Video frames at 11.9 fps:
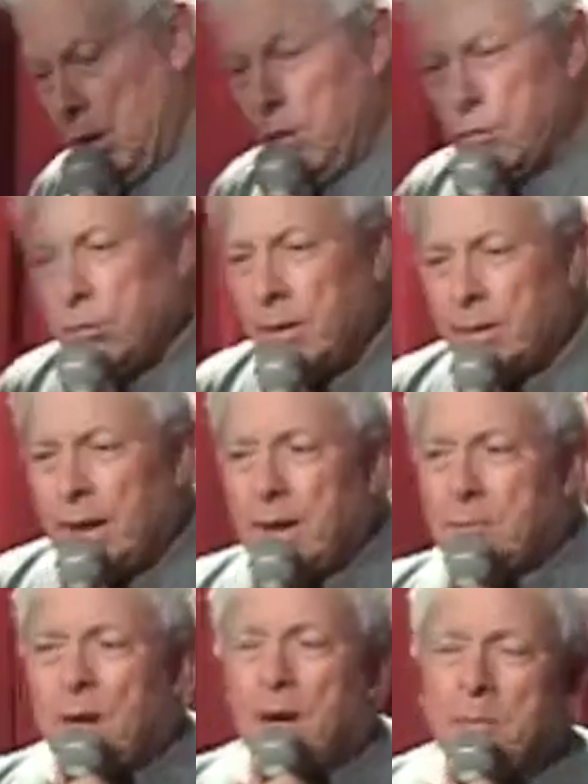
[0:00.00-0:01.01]
So
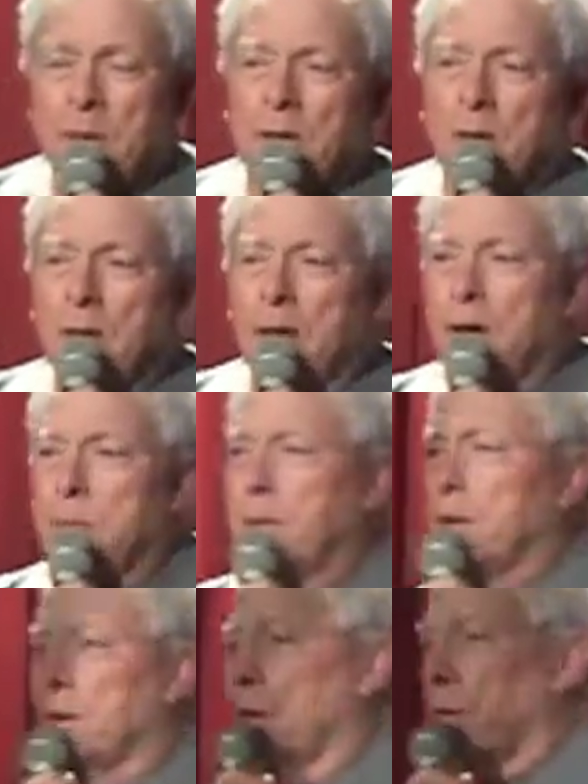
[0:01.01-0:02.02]
anyway, I'm here tonight
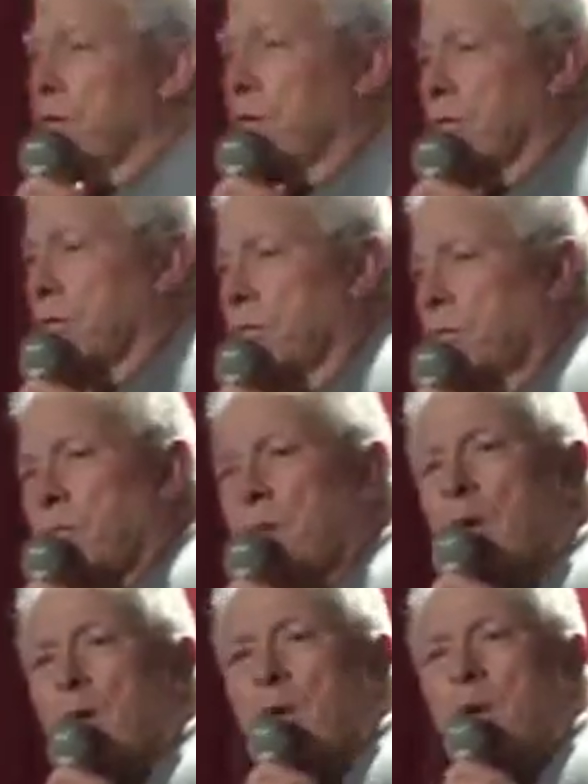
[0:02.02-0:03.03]
because
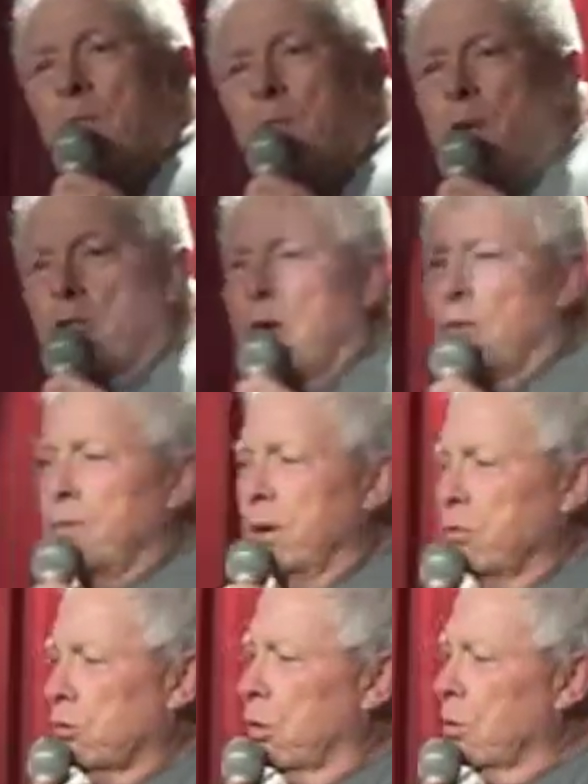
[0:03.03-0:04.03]
I
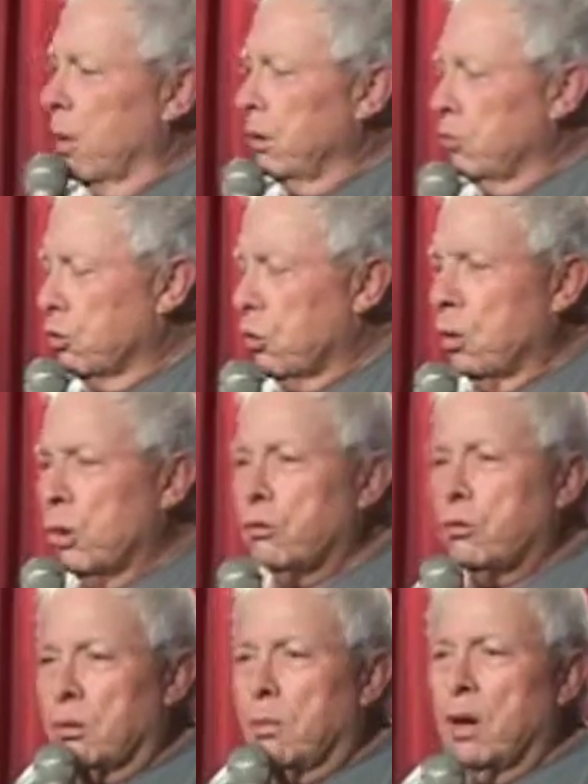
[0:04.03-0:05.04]
finished all my
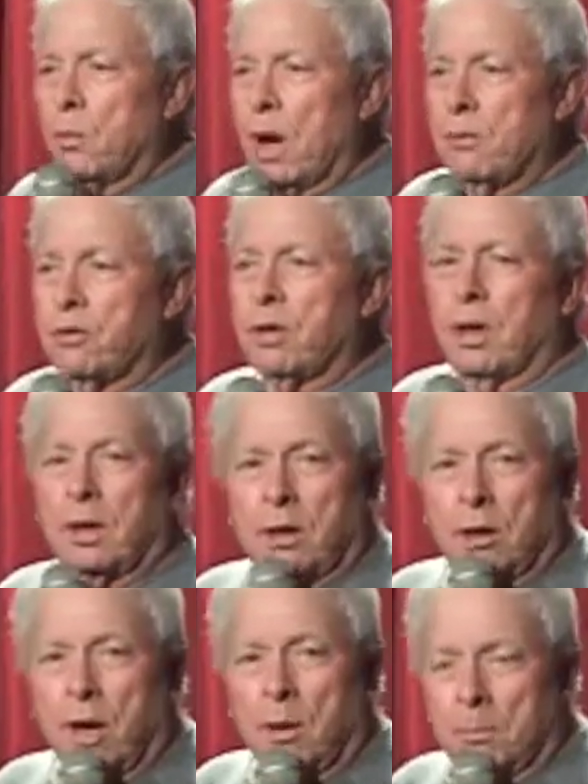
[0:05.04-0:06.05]
chores and my wife said I
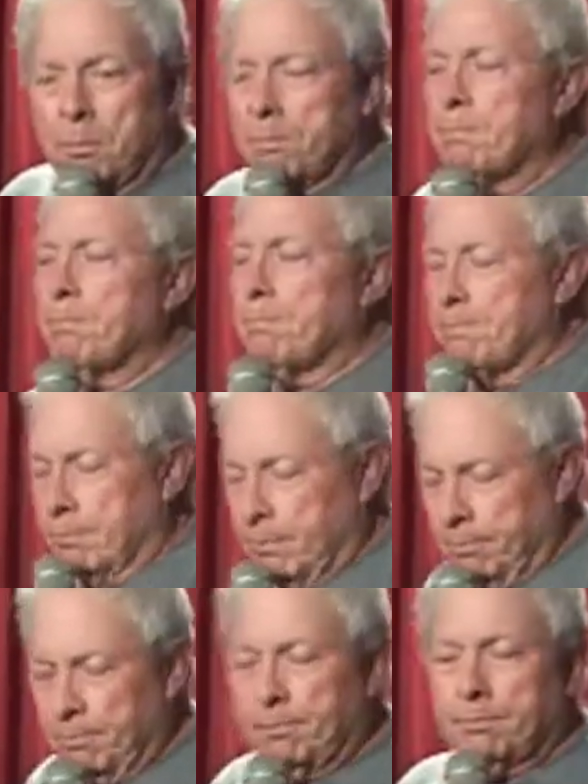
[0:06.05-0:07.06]
could come.
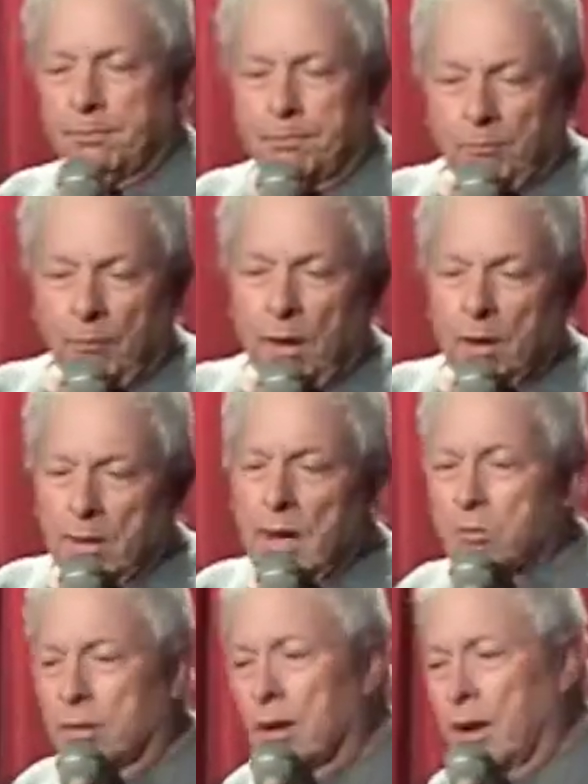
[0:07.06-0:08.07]

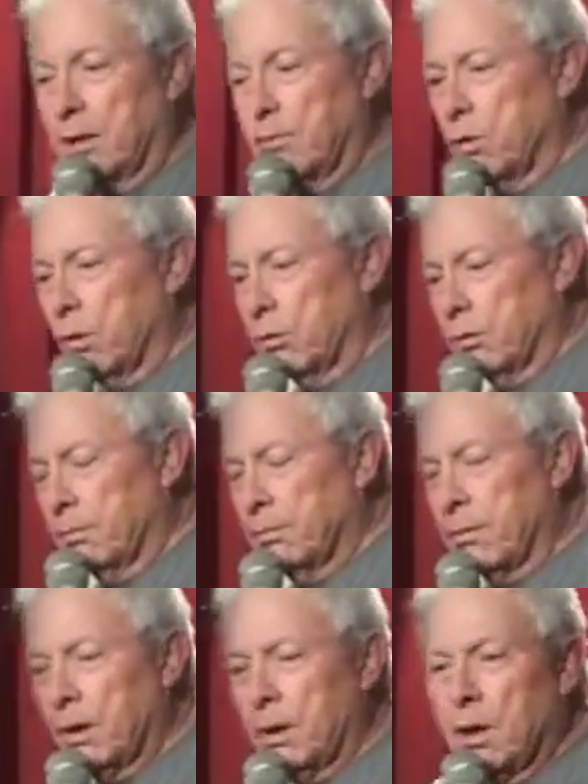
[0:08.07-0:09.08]
That's a lie, of course.
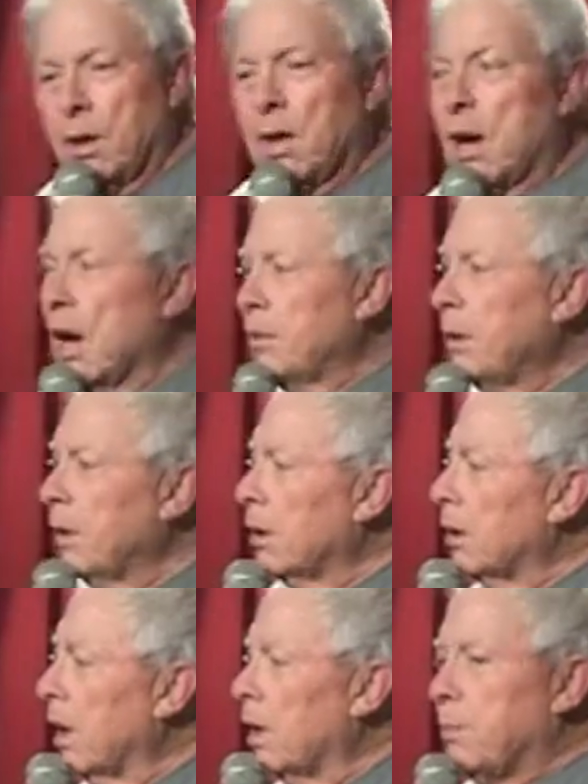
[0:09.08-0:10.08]
I'm here
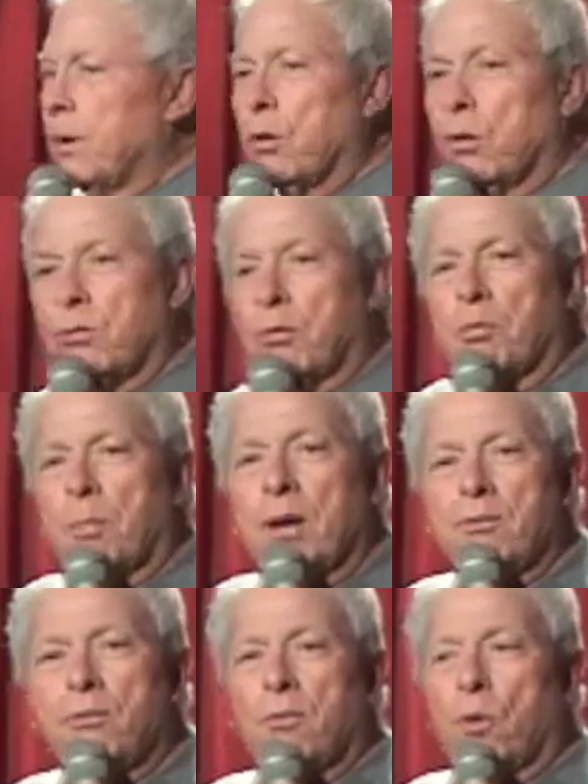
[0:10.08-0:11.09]
tonight because it's
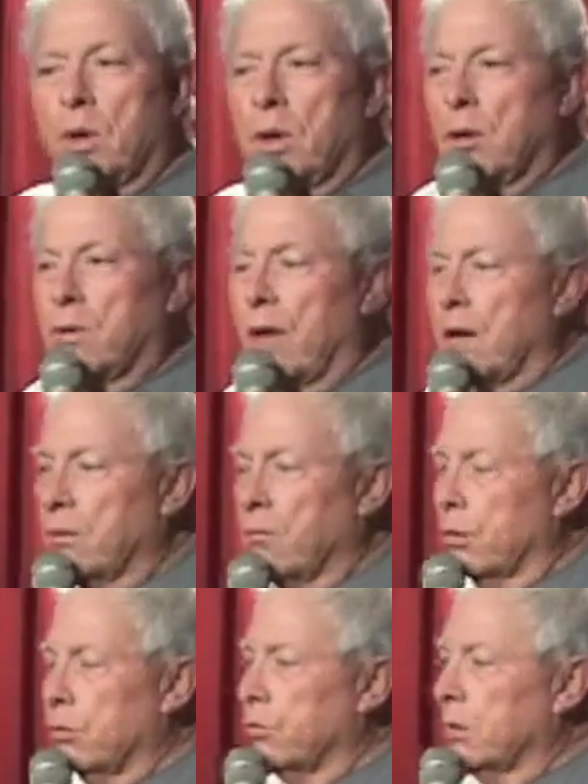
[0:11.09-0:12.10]
my 40th
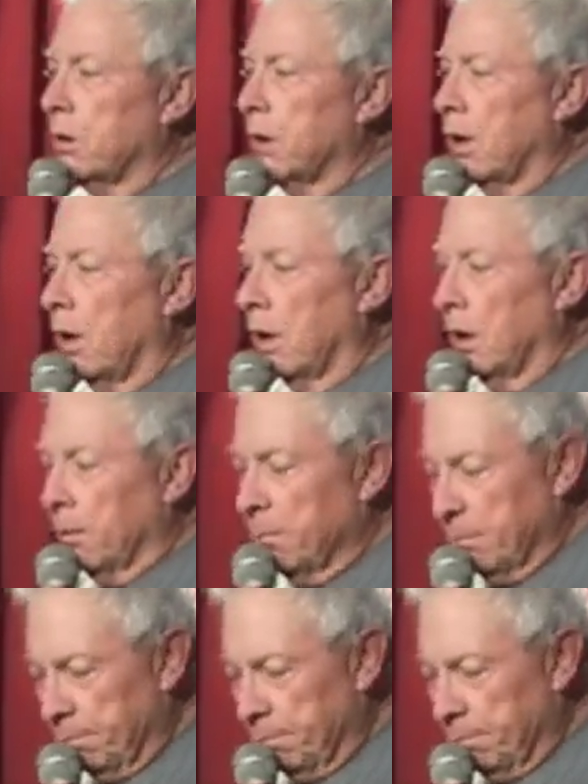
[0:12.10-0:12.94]
anniversary today.